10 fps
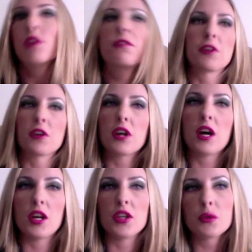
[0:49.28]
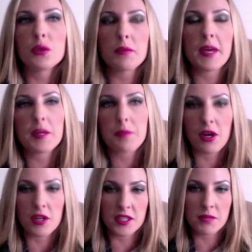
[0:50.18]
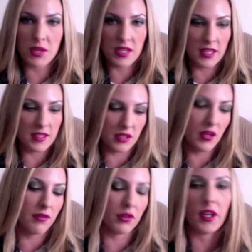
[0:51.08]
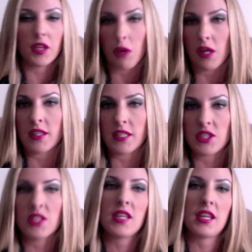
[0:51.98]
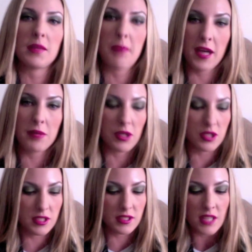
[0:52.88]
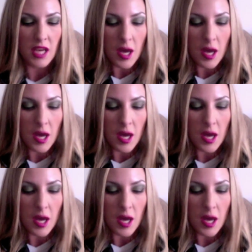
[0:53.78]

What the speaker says: for newer makeup artists, but yet still have great quality, just like the MAC brushes.